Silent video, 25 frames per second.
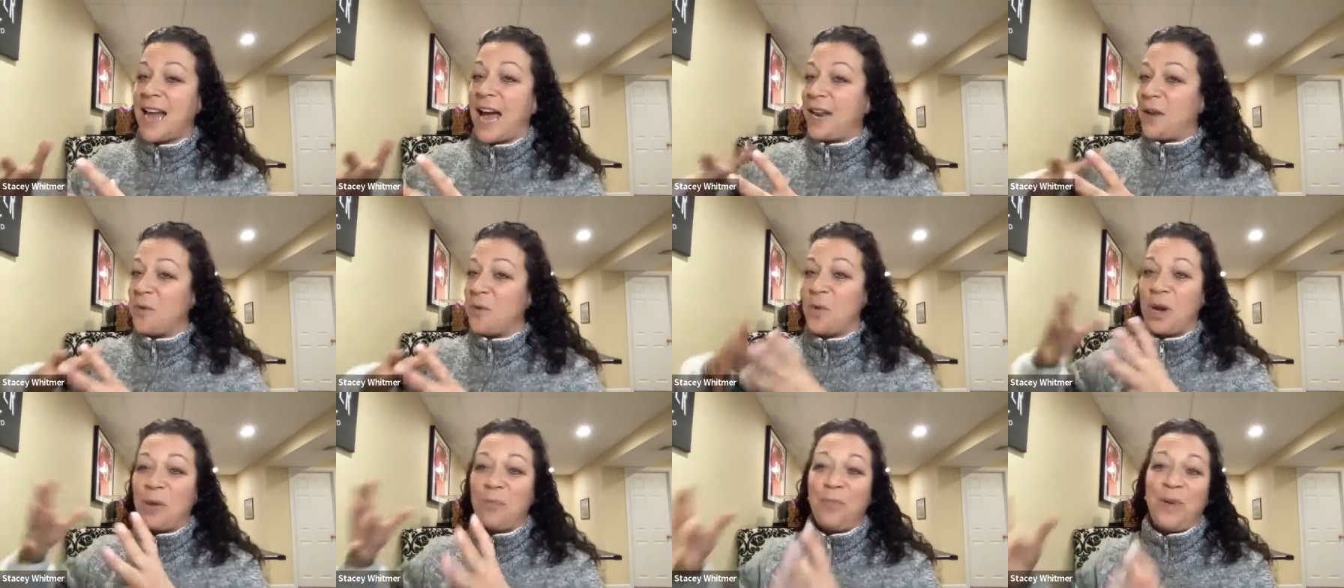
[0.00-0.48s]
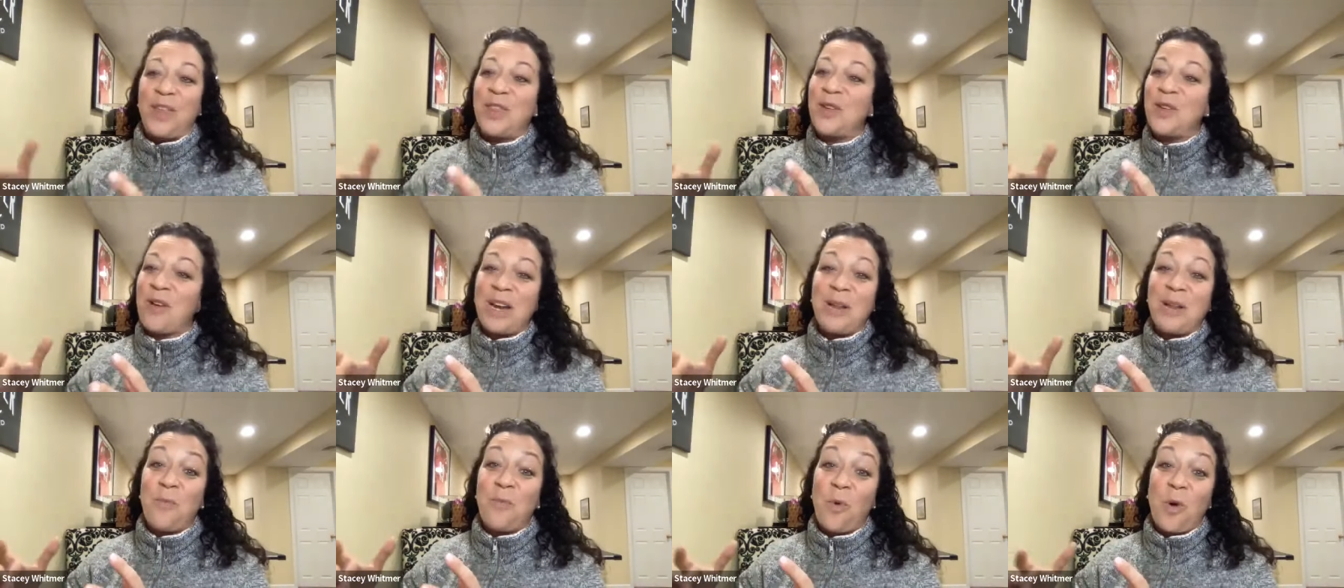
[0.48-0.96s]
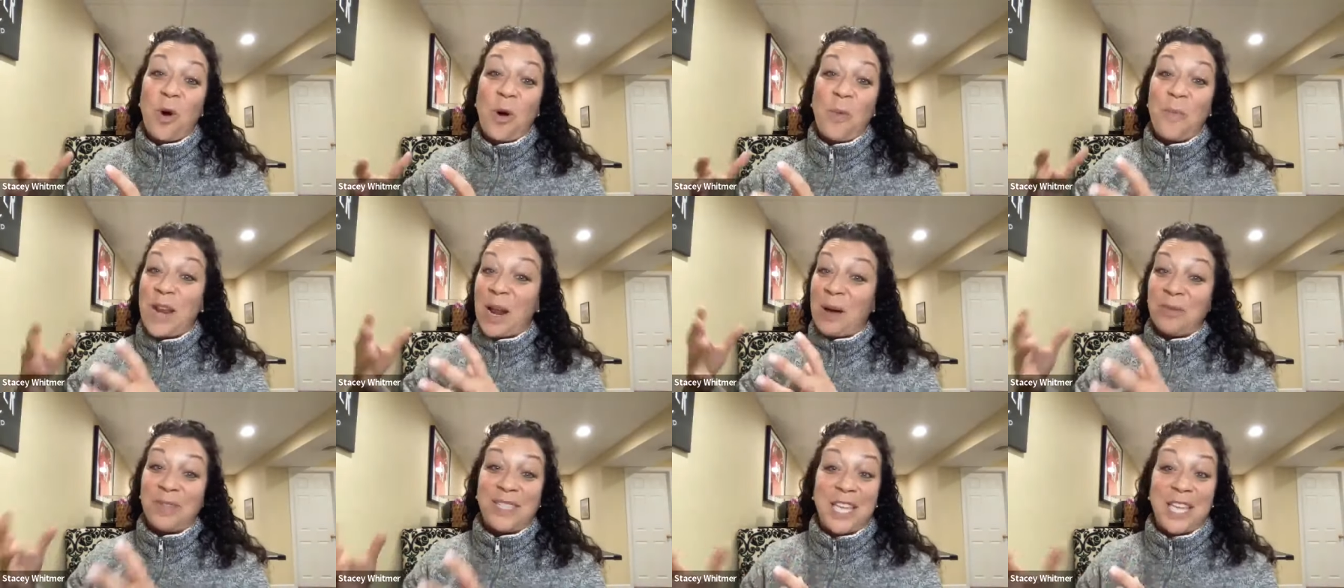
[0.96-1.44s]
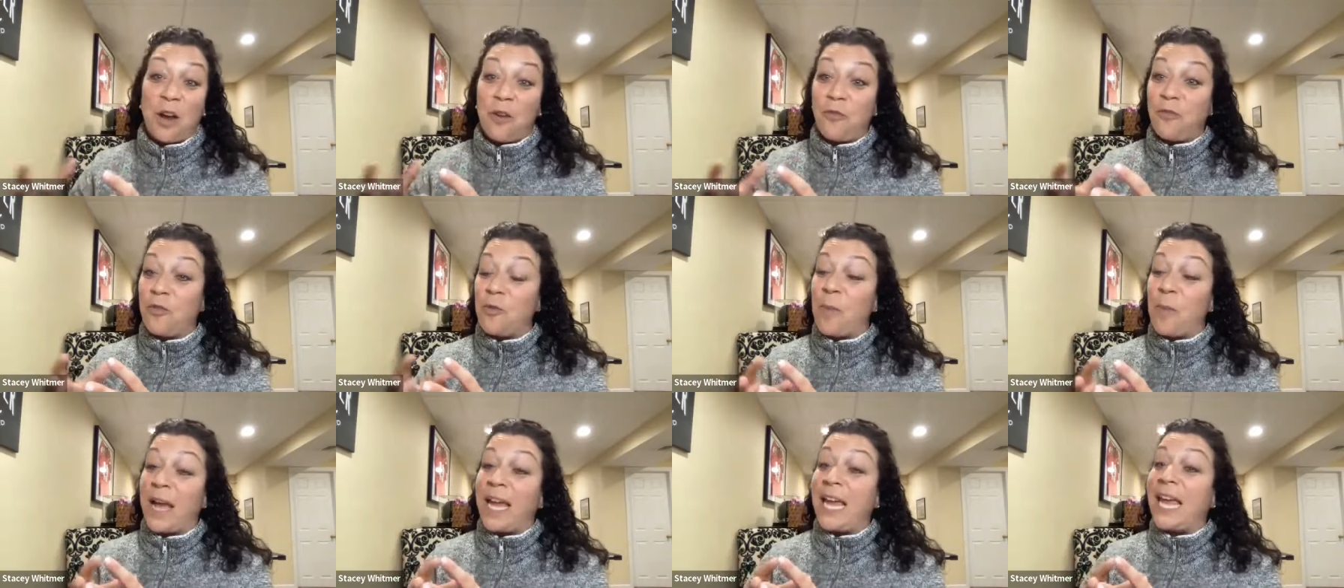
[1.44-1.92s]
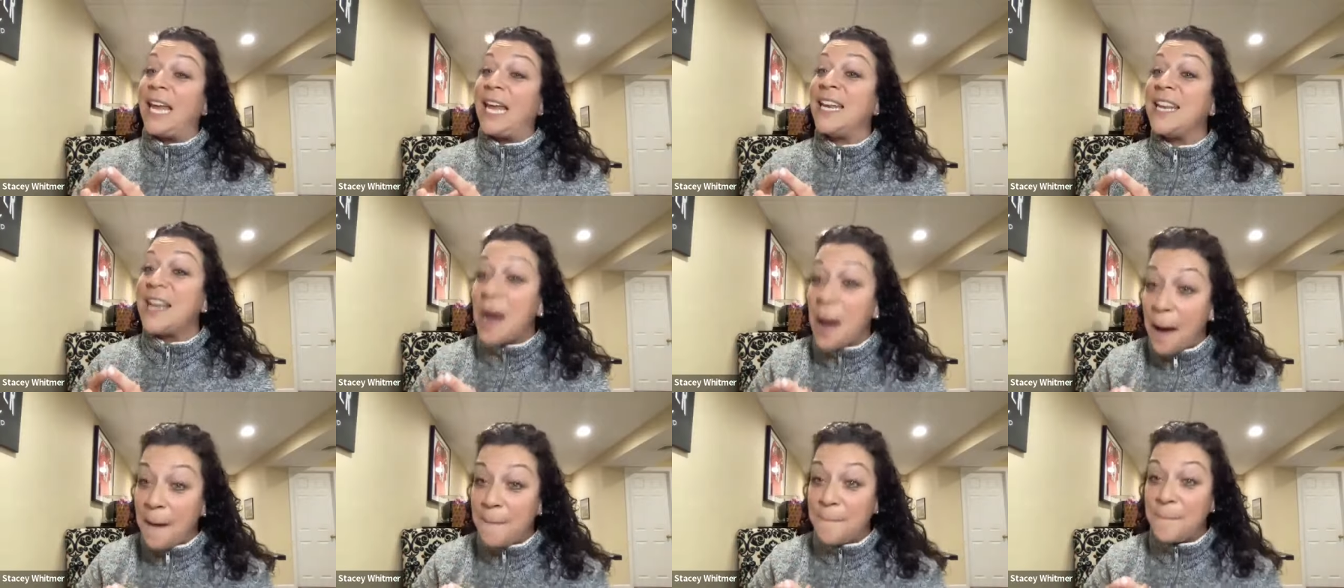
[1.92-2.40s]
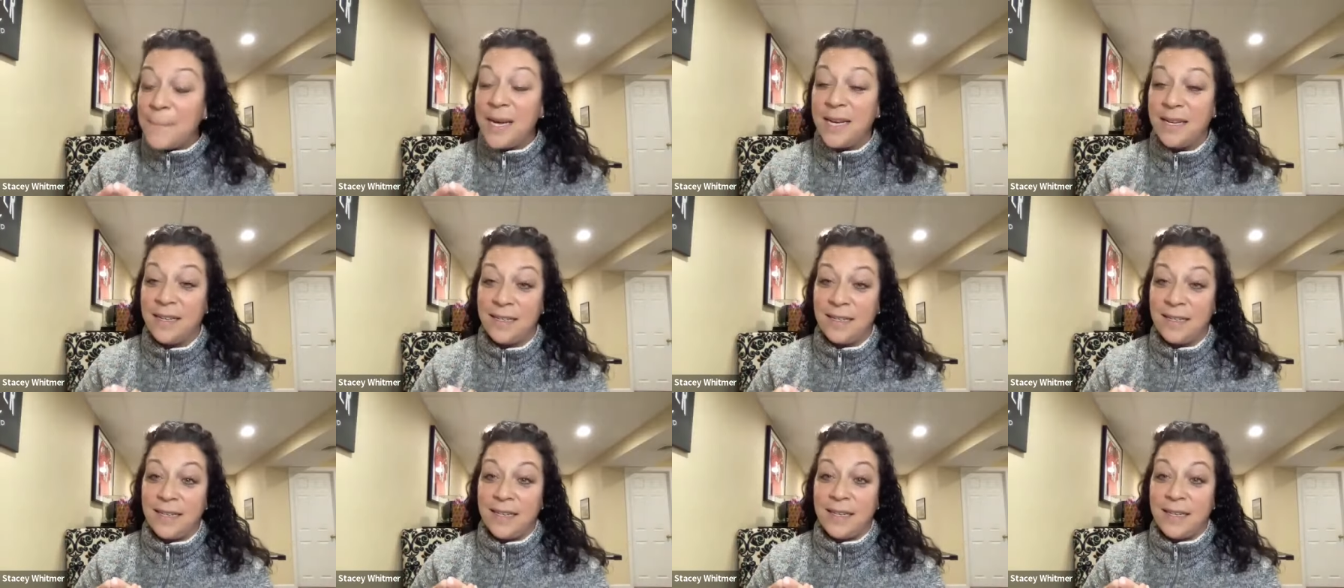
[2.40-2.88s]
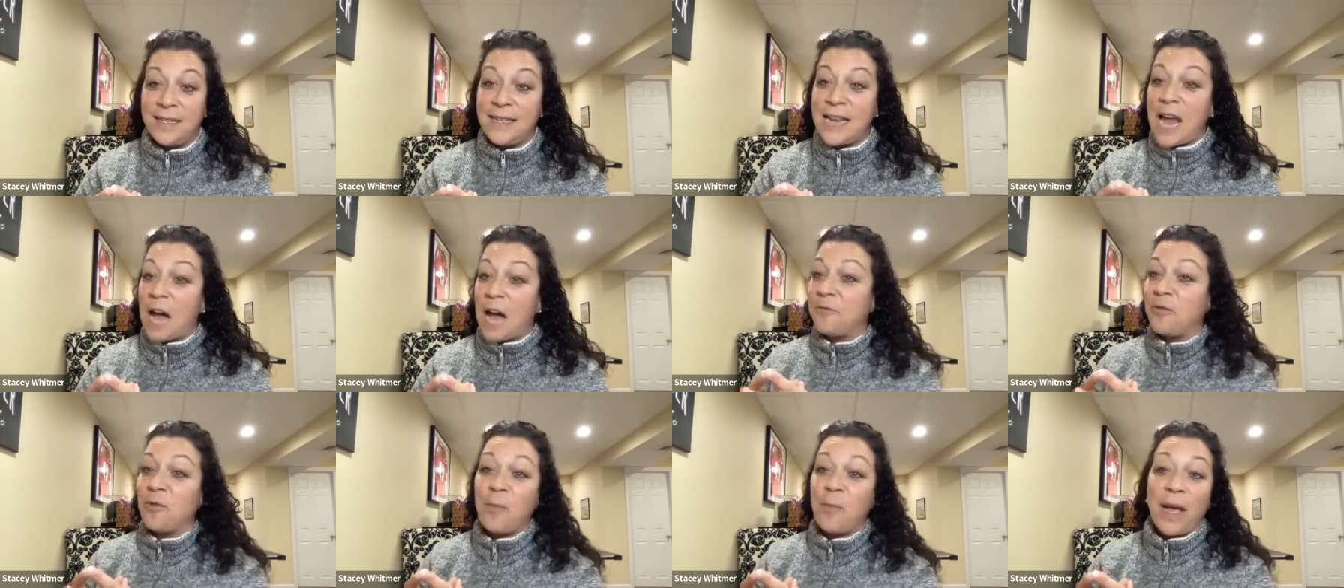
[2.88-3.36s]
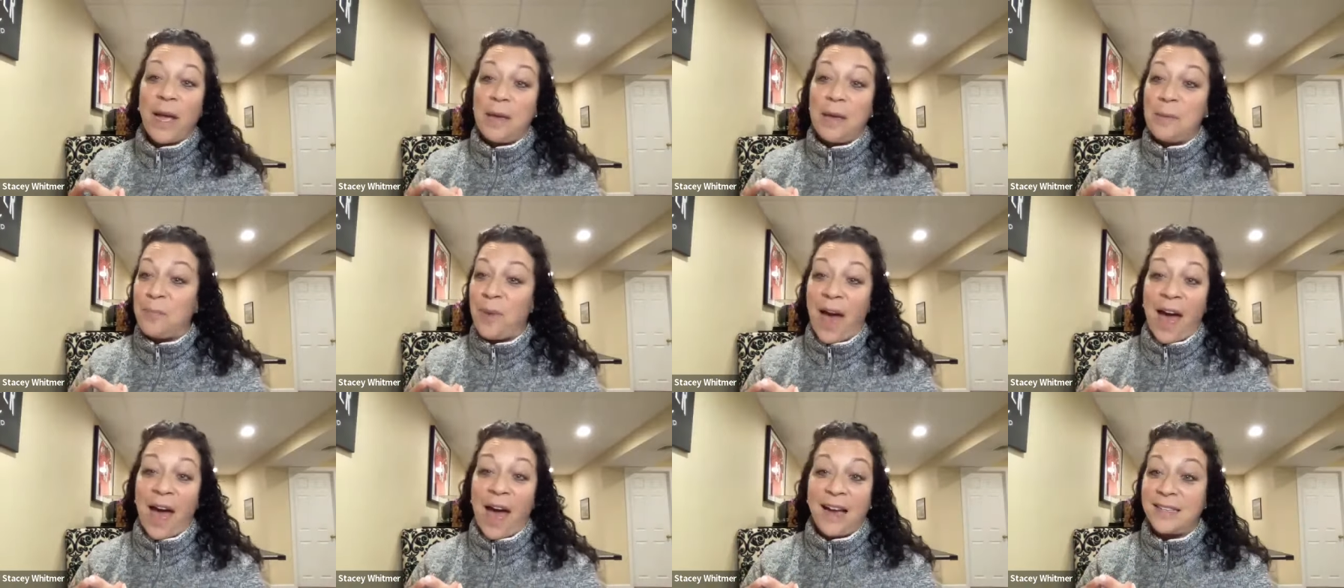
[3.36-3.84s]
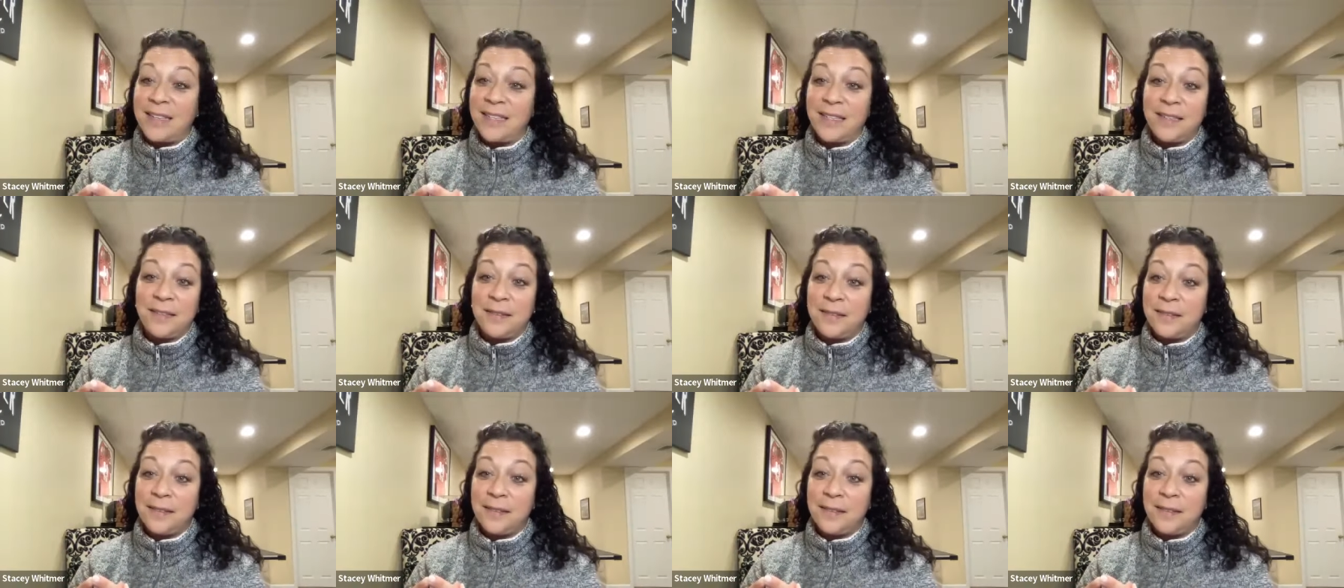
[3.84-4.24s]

I didn't want to be there anymore, but I was there for my income, not for my impact,